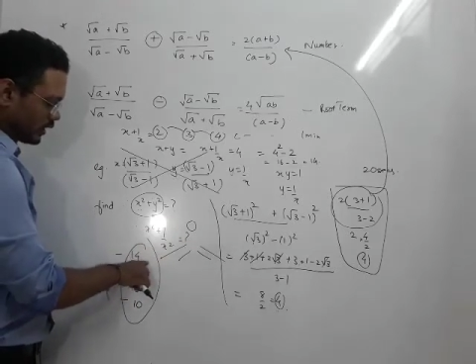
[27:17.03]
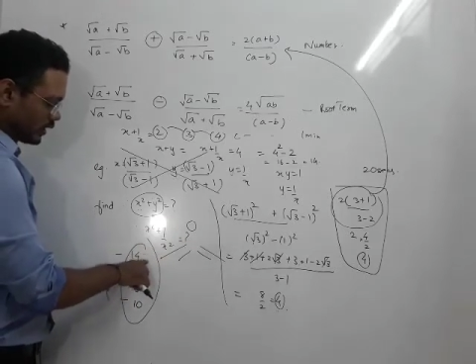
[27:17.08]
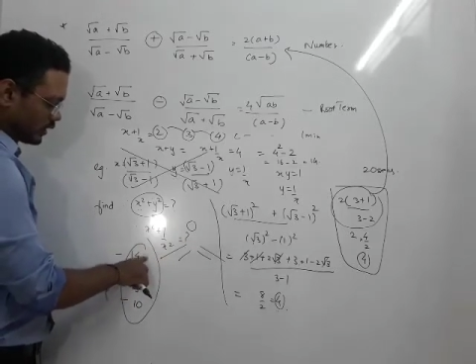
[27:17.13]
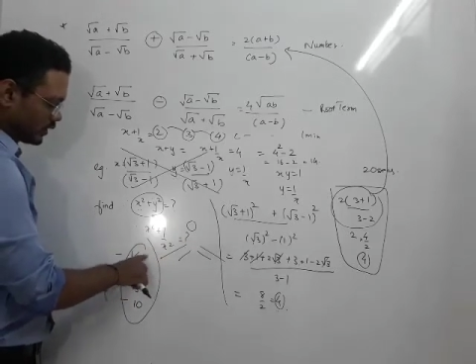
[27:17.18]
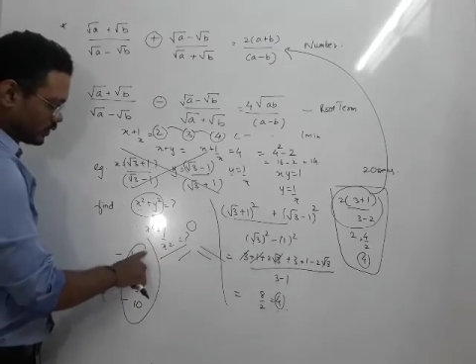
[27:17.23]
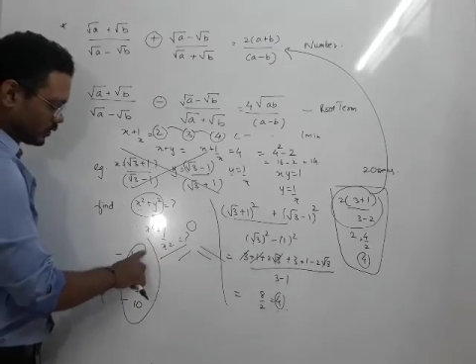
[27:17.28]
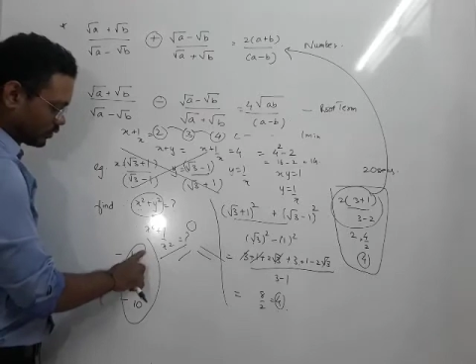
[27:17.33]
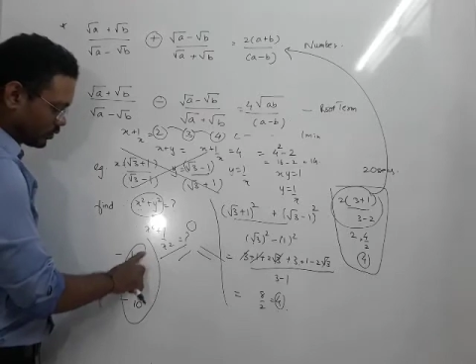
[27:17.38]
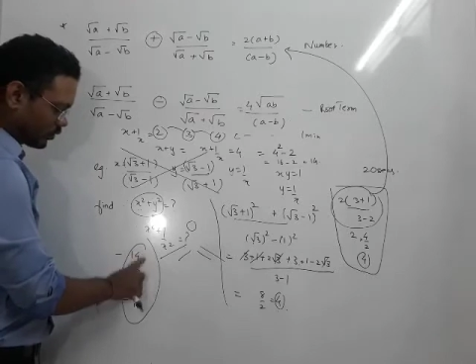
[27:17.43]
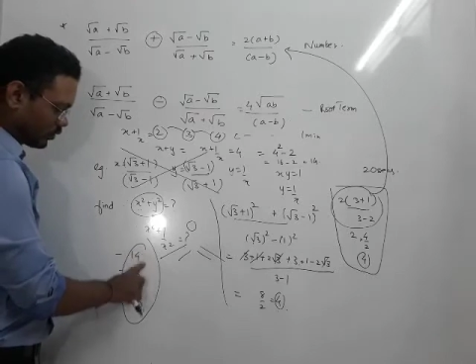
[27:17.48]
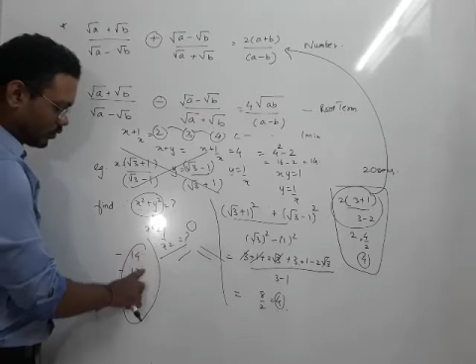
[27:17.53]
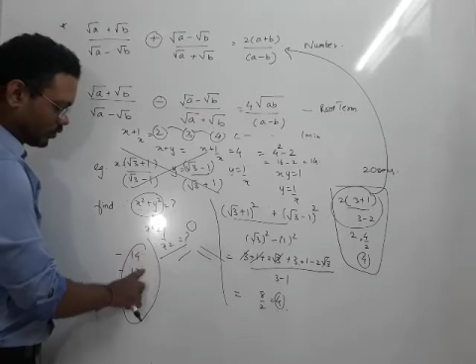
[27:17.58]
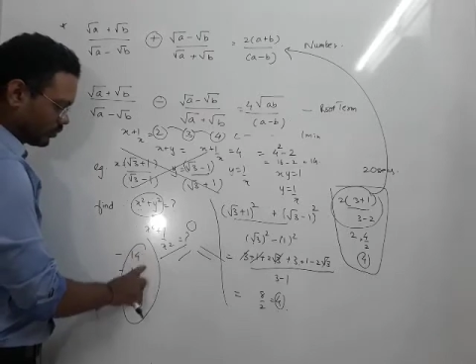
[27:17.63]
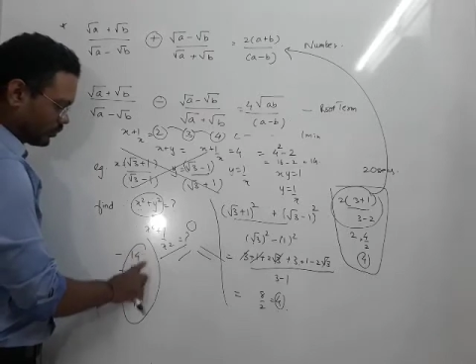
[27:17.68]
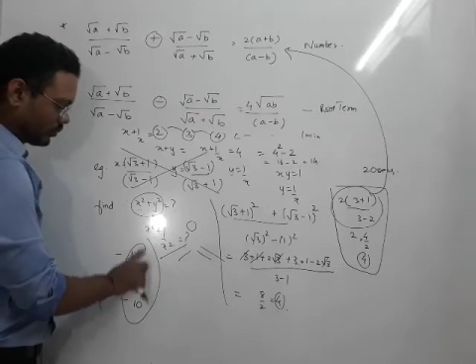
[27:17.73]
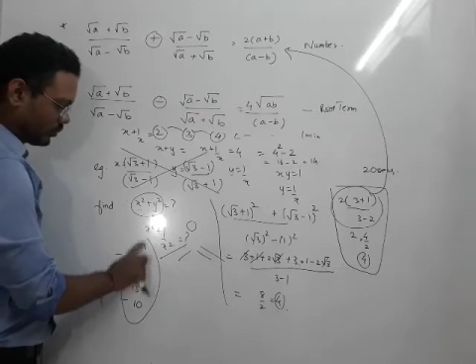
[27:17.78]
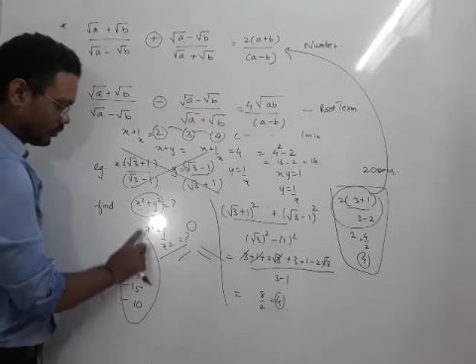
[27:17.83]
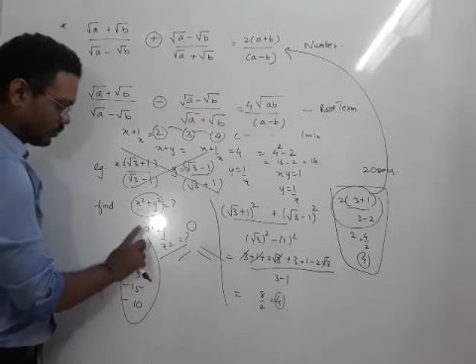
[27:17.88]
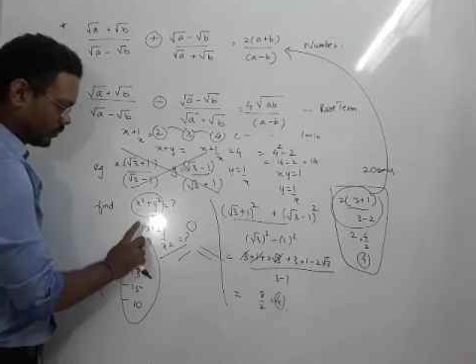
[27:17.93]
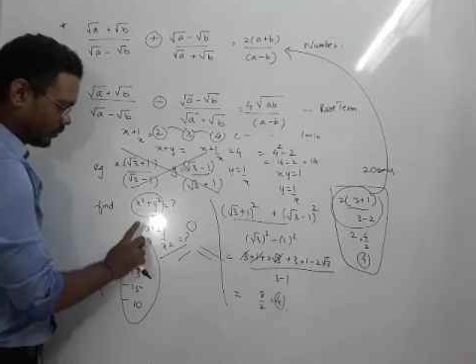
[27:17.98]
So
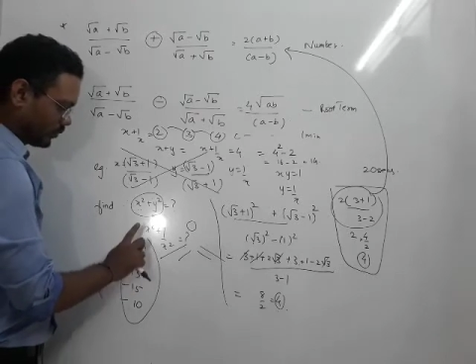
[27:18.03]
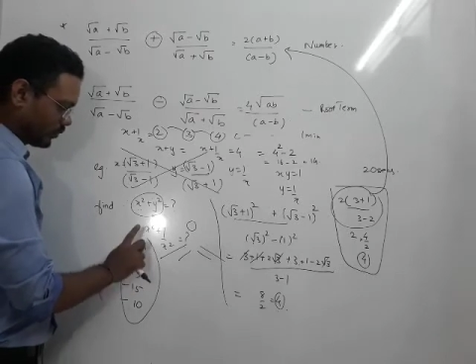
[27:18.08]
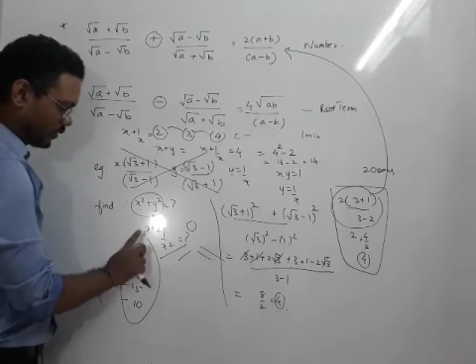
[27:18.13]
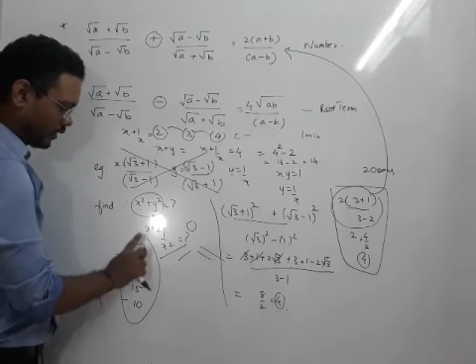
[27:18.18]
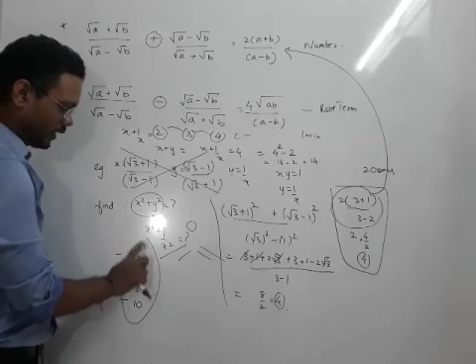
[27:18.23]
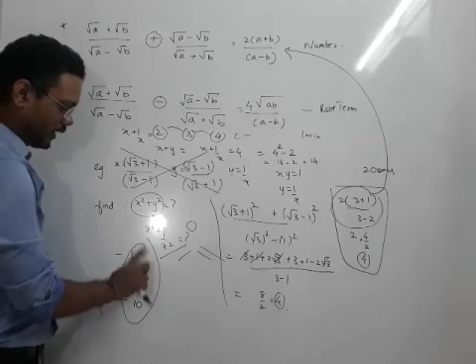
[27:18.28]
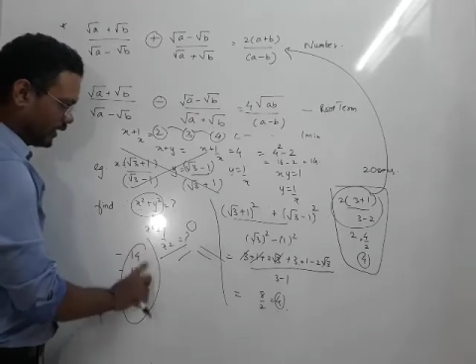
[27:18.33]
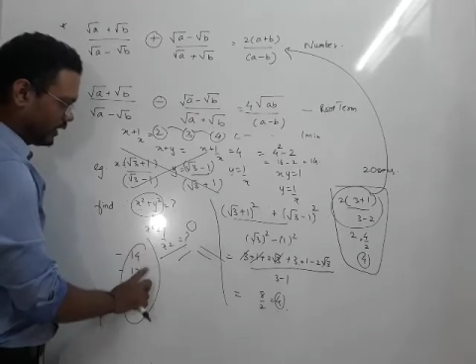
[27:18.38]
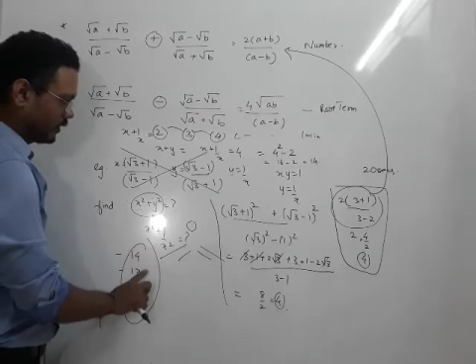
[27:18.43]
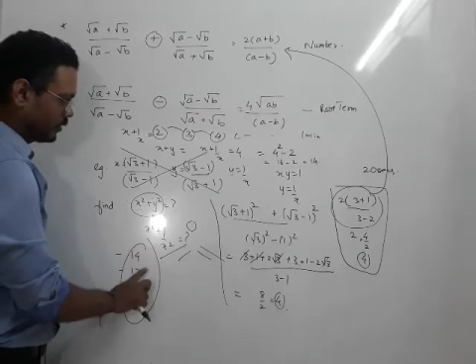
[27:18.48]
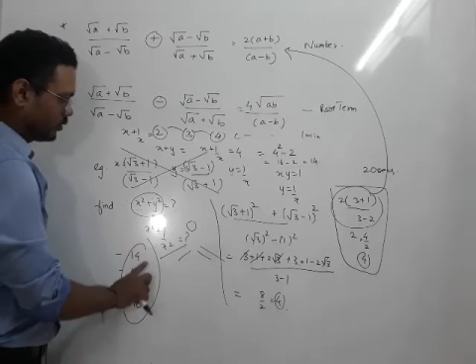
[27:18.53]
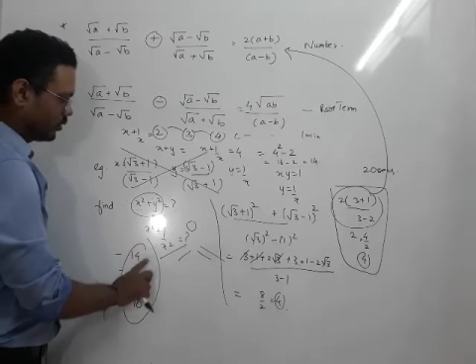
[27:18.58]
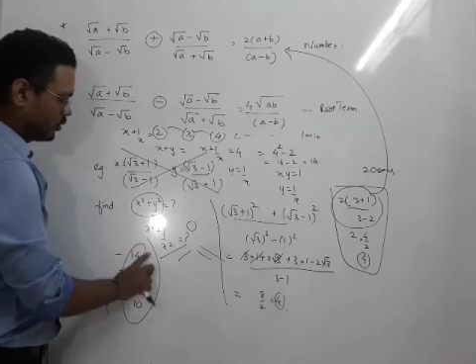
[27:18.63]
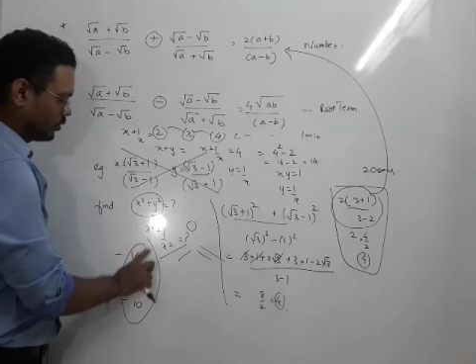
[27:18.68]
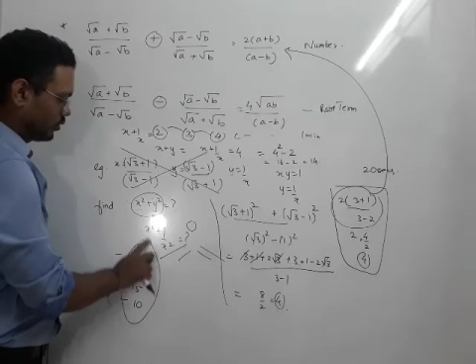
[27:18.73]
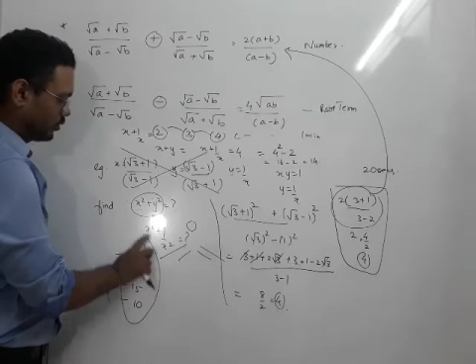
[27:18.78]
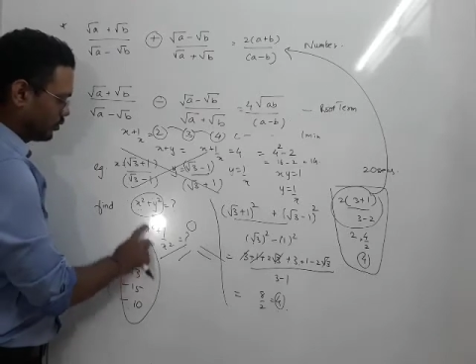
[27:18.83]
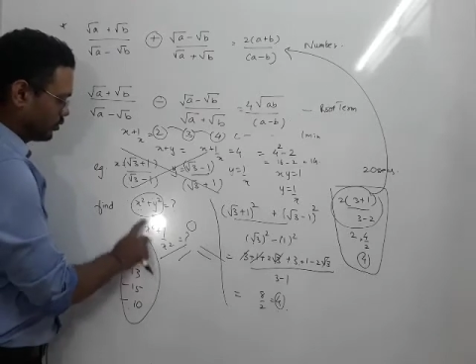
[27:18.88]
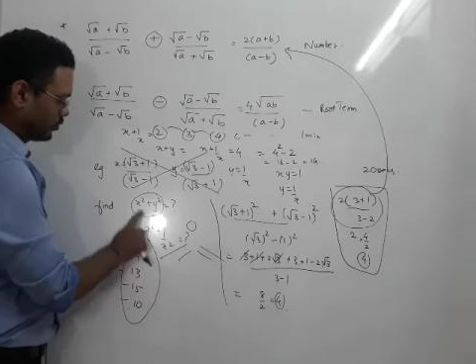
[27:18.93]
I know